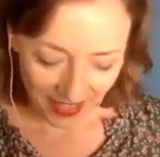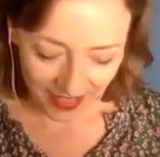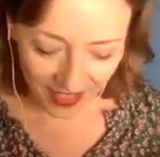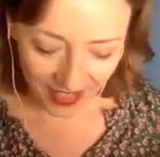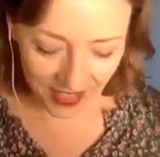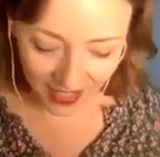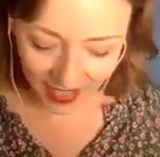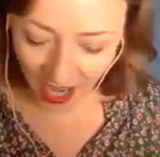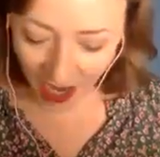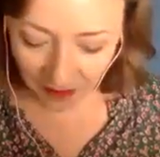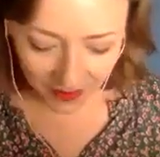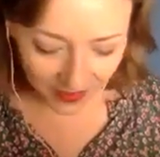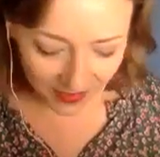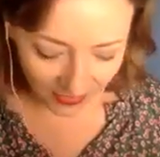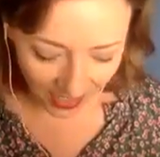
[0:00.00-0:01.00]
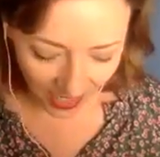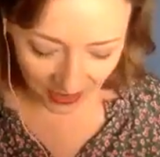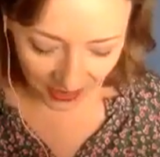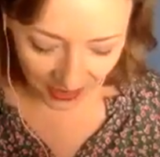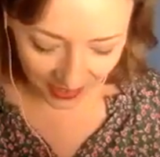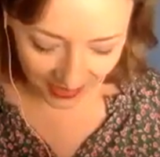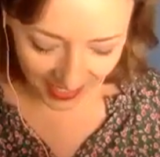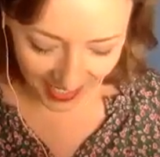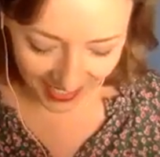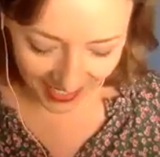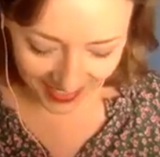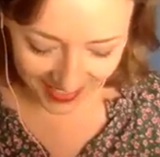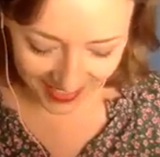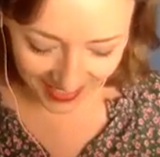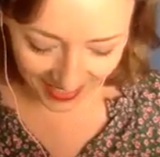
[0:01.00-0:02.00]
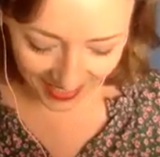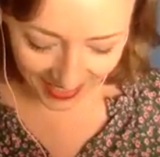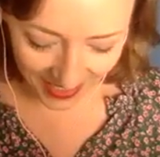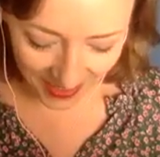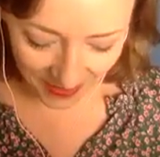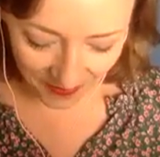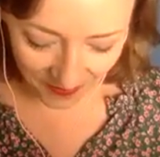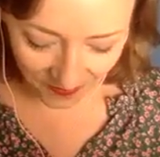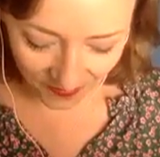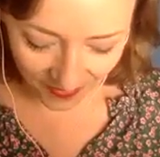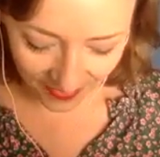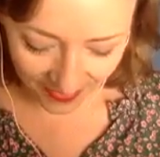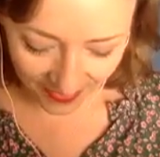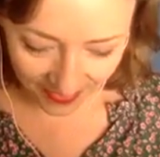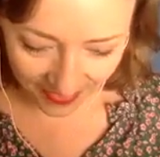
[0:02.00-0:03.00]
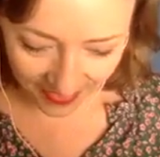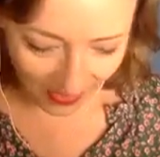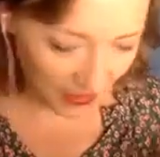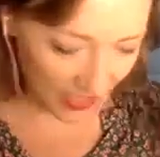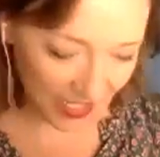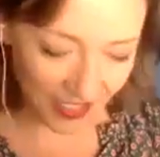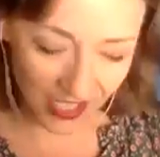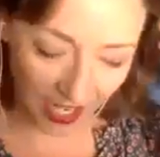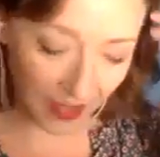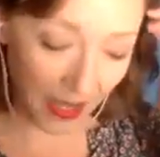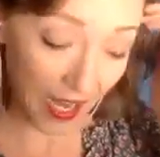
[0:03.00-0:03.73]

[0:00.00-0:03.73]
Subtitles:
There's a couple of other things that we can talk.